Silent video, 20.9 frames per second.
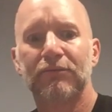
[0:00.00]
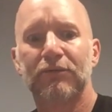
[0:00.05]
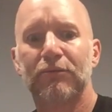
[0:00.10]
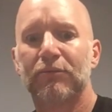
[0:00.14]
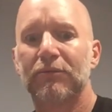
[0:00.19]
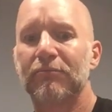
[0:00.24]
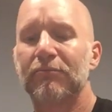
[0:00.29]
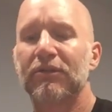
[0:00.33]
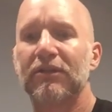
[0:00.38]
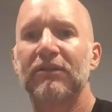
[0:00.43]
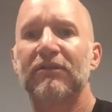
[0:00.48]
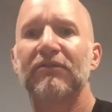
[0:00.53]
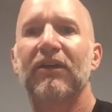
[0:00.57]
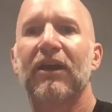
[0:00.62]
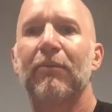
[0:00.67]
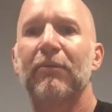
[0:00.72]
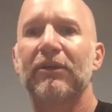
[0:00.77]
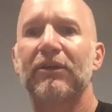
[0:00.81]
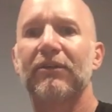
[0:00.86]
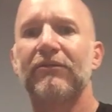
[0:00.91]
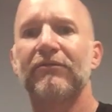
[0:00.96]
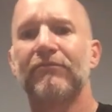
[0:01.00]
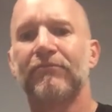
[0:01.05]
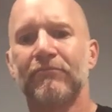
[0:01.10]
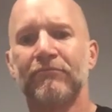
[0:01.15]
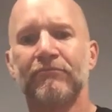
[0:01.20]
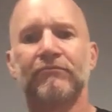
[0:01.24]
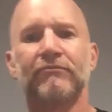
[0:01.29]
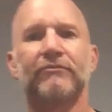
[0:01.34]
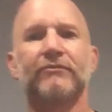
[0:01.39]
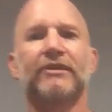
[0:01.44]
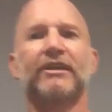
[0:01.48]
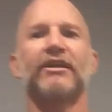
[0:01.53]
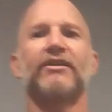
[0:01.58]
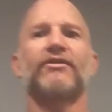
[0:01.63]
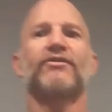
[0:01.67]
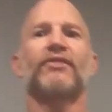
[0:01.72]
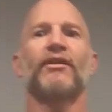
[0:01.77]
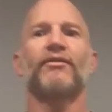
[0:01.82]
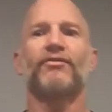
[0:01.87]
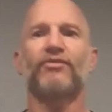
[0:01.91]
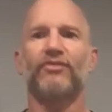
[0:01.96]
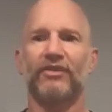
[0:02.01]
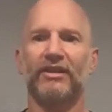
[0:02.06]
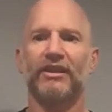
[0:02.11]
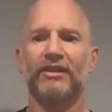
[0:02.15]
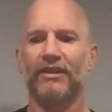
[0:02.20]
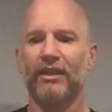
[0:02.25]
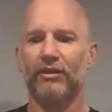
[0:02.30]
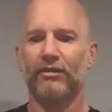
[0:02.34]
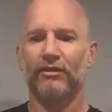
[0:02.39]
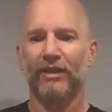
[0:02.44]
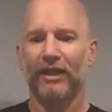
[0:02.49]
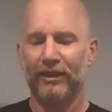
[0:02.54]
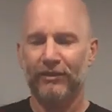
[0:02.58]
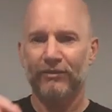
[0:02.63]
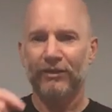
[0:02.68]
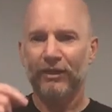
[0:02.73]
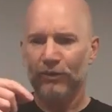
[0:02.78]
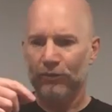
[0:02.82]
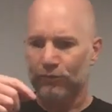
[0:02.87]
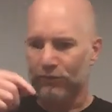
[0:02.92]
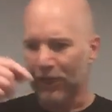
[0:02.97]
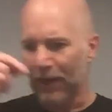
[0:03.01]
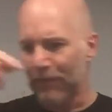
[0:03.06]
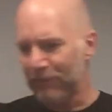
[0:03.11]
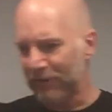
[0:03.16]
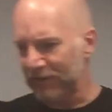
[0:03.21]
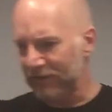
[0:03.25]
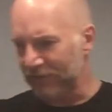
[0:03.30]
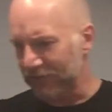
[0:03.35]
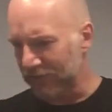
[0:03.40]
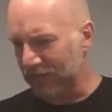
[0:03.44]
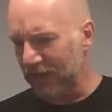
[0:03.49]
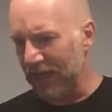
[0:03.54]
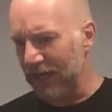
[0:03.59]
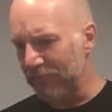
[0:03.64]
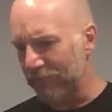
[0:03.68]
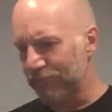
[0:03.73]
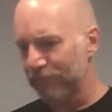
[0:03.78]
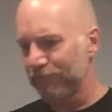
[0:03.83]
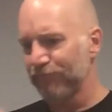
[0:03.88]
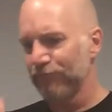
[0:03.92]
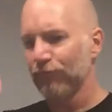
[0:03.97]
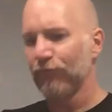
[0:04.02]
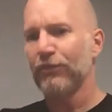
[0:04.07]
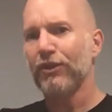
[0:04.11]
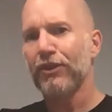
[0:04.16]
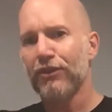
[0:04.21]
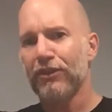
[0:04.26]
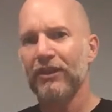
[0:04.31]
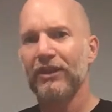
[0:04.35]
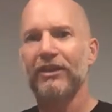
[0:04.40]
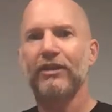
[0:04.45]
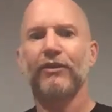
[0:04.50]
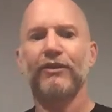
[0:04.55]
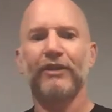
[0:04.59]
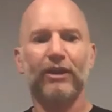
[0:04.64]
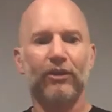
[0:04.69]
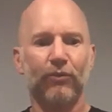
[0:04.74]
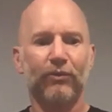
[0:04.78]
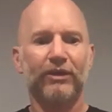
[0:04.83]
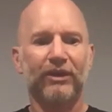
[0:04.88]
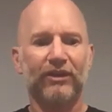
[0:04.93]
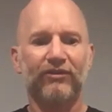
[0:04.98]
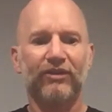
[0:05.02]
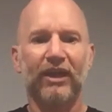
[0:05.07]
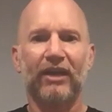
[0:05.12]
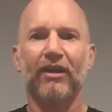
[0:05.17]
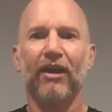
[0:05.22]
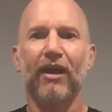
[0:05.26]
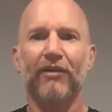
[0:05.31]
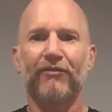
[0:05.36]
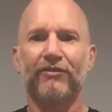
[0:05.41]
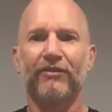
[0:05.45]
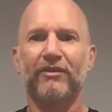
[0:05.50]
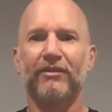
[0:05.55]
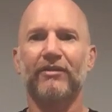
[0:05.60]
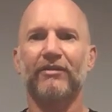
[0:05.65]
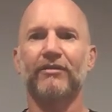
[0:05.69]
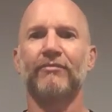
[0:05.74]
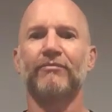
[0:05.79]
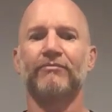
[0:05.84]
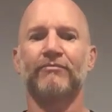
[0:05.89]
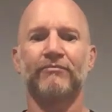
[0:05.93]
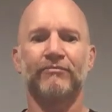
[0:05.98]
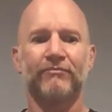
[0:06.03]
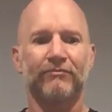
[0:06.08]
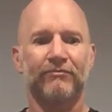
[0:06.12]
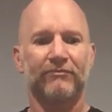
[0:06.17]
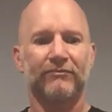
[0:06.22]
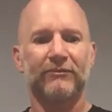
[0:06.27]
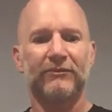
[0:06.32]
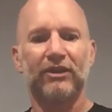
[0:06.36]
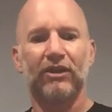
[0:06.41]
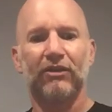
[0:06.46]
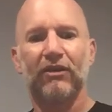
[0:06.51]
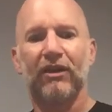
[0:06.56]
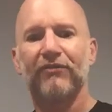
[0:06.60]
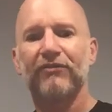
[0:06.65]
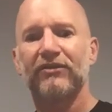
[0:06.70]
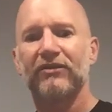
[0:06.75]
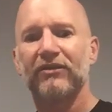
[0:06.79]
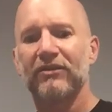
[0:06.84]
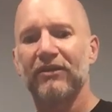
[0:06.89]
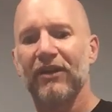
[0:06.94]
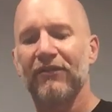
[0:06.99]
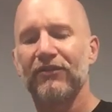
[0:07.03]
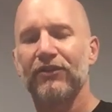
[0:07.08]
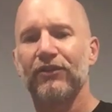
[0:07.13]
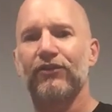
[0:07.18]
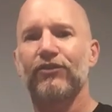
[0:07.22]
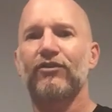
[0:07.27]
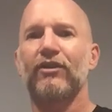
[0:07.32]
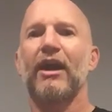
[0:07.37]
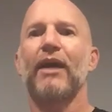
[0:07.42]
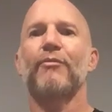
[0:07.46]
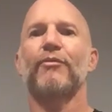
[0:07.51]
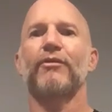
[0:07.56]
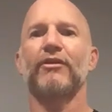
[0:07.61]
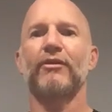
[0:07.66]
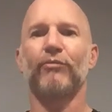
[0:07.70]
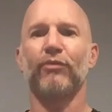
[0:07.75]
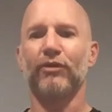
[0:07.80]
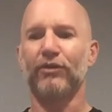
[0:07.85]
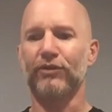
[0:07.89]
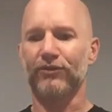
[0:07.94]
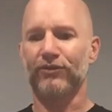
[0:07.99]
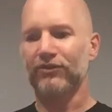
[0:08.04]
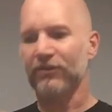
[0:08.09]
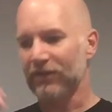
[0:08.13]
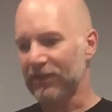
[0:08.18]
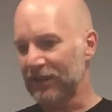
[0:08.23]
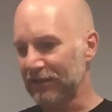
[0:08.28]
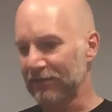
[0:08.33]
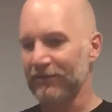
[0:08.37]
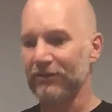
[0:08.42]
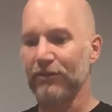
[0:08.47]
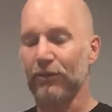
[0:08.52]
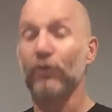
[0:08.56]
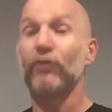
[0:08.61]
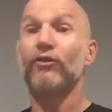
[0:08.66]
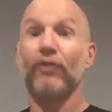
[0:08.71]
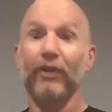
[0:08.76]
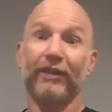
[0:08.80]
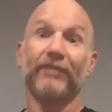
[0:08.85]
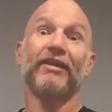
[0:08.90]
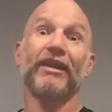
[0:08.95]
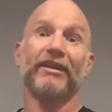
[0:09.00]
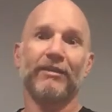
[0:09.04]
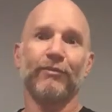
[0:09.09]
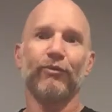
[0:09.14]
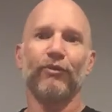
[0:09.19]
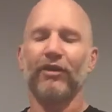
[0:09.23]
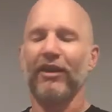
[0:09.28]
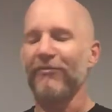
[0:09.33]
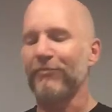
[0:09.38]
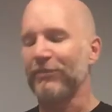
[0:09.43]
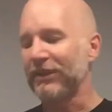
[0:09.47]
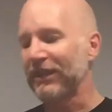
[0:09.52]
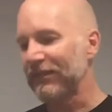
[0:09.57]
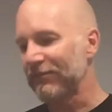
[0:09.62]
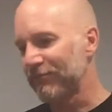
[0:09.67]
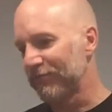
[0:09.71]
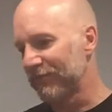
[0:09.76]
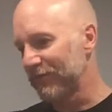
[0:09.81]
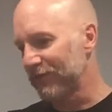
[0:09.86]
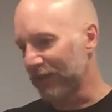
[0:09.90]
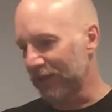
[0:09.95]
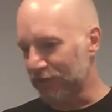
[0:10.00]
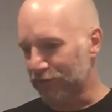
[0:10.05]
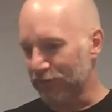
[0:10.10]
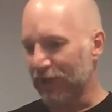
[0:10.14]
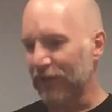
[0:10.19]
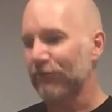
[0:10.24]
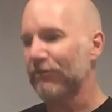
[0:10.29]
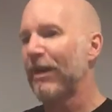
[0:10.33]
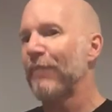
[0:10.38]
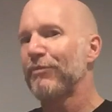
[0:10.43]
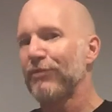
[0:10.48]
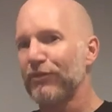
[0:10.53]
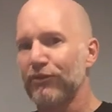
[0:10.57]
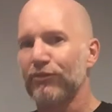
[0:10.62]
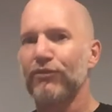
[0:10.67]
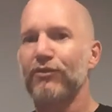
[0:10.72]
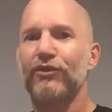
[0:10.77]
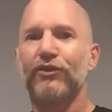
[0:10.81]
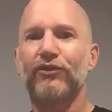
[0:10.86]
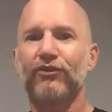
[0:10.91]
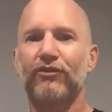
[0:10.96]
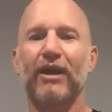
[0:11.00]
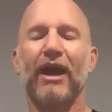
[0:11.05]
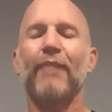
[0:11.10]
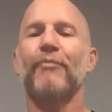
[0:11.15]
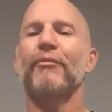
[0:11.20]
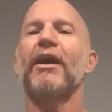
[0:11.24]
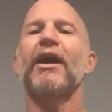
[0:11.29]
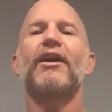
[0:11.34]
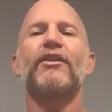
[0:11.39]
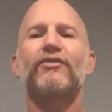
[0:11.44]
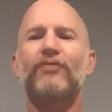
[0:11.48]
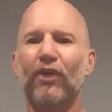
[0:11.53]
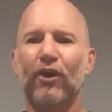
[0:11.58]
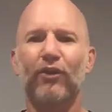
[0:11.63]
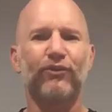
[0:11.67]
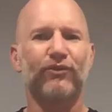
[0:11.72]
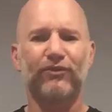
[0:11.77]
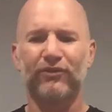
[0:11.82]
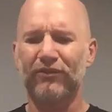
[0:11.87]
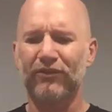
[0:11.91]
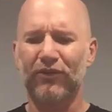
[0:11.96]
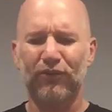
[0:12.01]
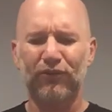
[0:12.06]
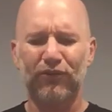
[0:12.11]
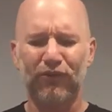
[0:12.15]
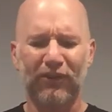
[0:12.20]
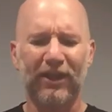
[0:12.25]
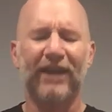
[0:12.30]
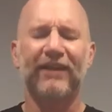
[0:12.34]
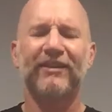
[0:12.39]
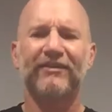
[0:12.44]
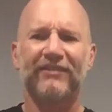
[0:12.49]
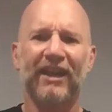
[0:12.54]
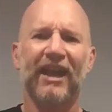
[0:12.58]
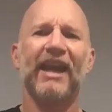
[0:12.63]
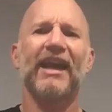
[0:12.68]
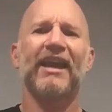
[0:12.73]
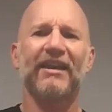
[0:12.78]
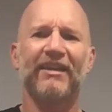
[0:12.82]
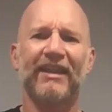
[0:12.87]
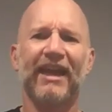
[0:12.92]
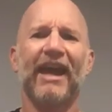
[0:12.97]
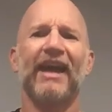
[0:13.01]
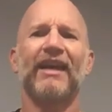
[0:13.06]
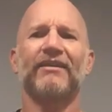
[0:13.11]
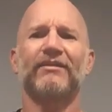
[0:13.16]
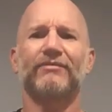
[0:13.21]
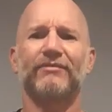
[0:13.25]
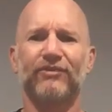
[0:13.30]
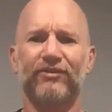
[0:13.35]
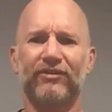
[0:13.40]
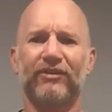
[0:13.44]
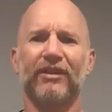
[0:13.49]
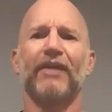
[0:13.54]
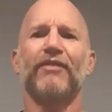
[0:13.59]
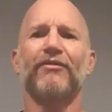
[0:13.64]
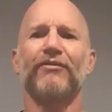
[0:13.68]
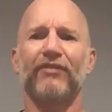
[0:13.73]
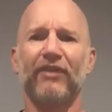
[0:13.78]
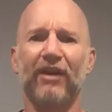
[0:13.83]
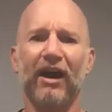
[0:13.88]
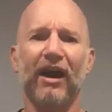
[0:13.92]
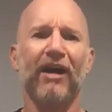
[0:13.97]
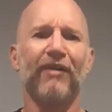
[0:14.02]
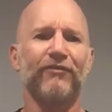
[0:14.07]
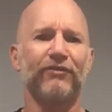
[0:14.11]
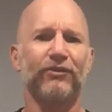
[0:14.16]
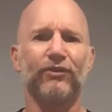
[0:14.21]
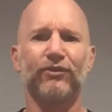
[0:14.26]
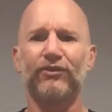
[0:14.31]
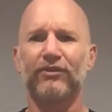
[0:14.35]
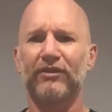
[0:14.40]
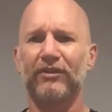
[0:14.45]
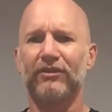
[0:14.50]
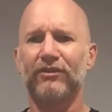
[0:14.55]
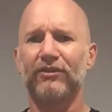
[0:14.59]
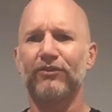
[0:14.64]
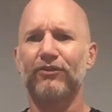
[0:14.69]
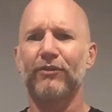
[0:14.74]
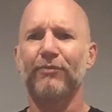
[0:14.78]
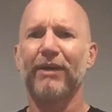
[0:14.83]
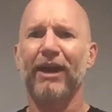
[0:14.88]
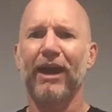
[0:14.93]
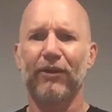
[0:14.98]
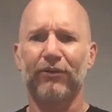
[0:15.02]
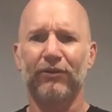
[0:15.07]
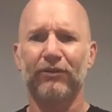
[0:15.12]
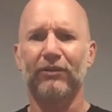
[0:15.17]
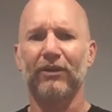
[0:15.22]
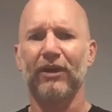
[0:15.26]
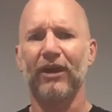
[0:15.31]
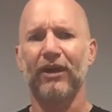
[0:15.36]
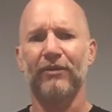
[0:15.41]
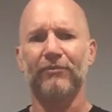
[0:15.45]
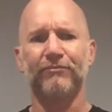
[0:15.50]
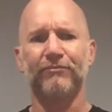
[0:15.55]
You wouldn't believe how many kids I've seen that are like wrapping the tape with it. They don't want to take off the off the strap or the bolts, so they they take the bolt off, but they try to wrap it through the strap. Don't do that. Take that stuff off. Use a power